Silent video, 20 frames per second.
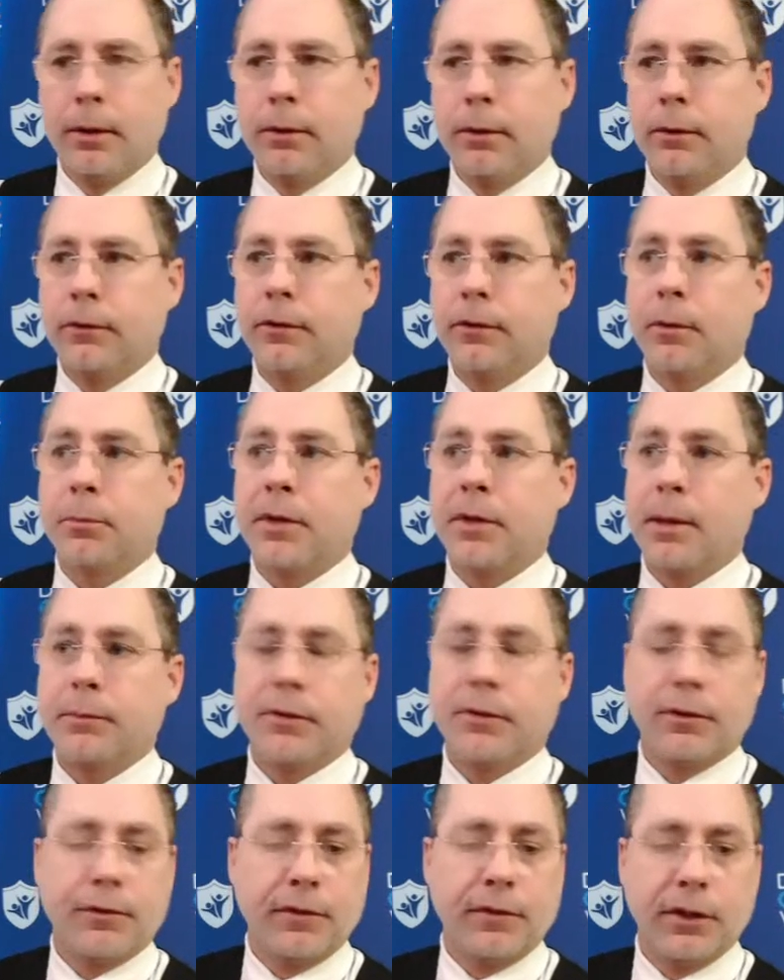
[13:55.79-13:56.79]
Sometimes
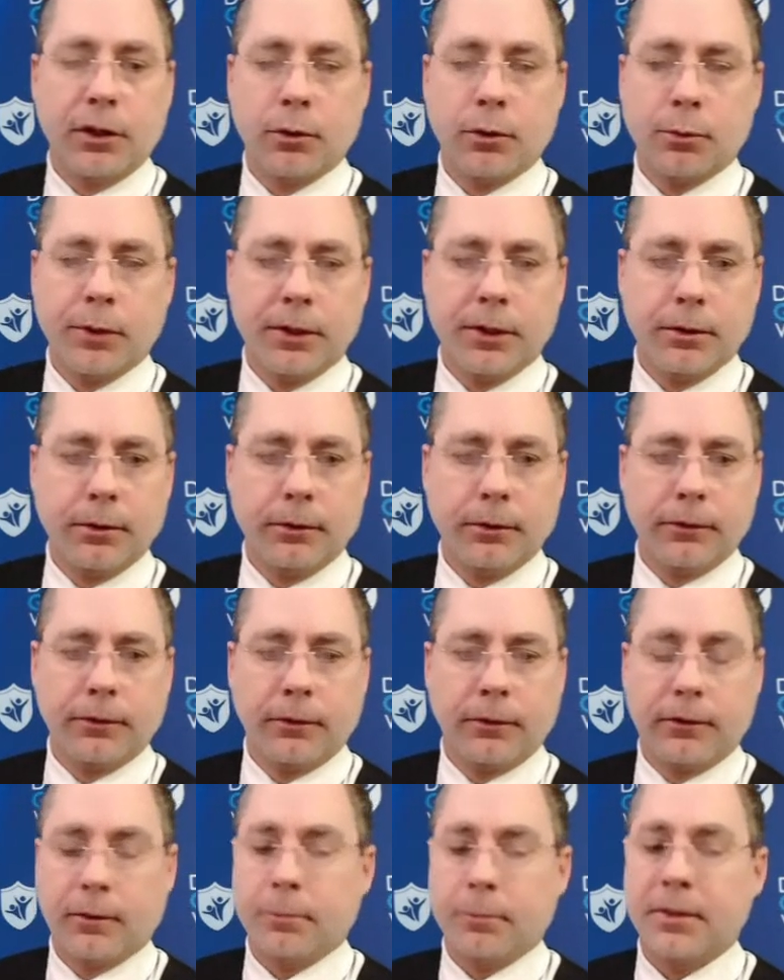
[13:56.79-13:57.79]
it's video reels,
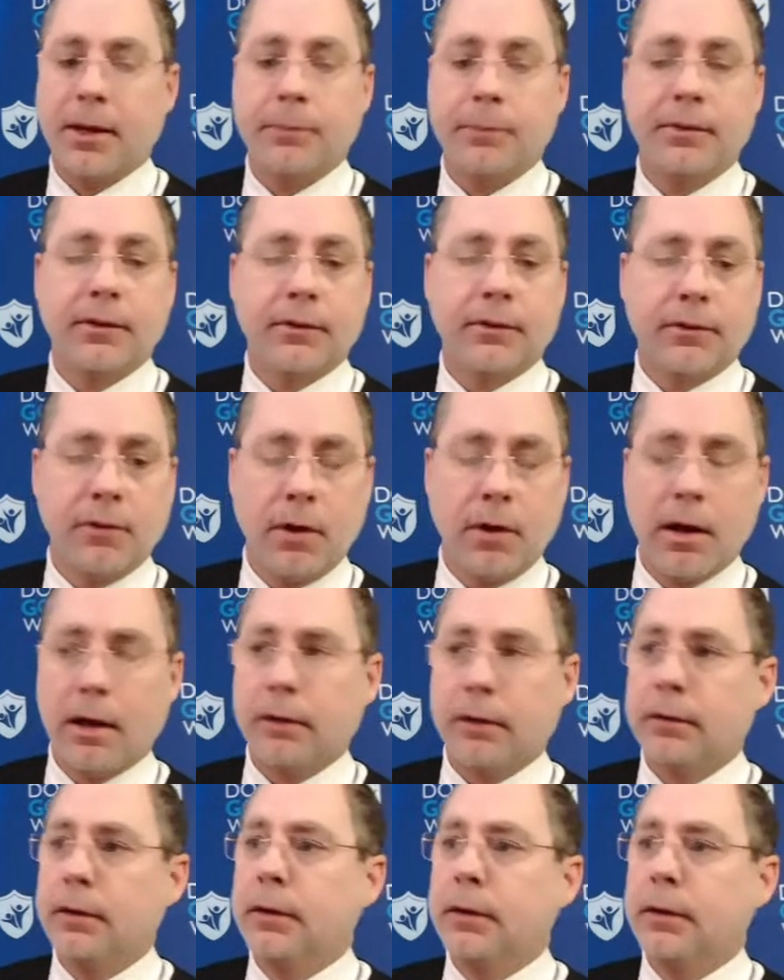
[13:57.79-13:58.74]
sometimes it's not.